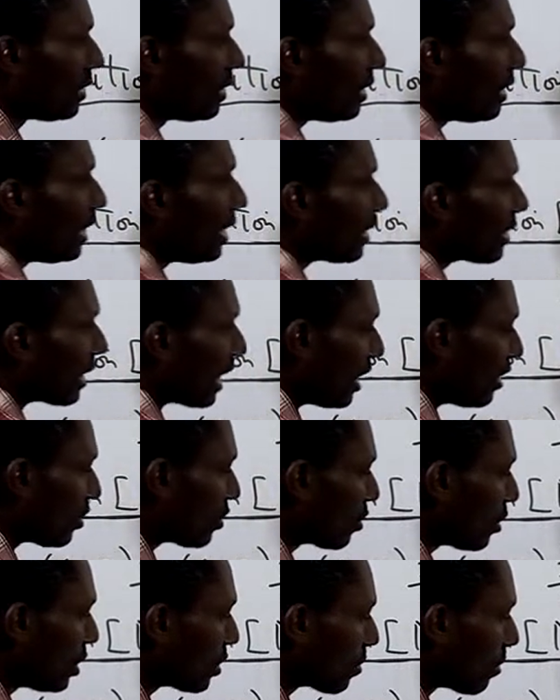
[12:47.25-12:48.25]
8 times
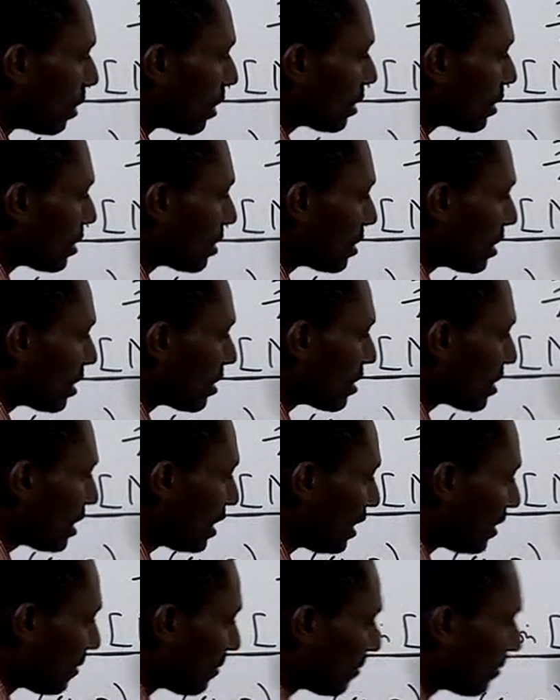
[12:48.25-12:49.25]
2 is what?
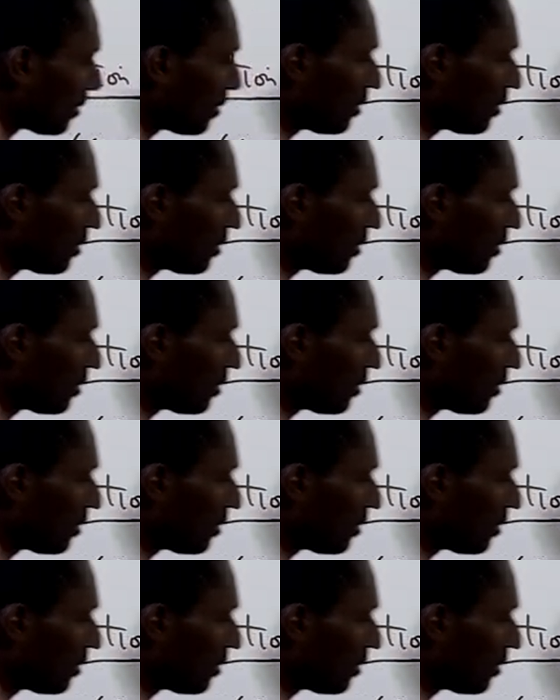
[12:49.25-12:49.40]
16.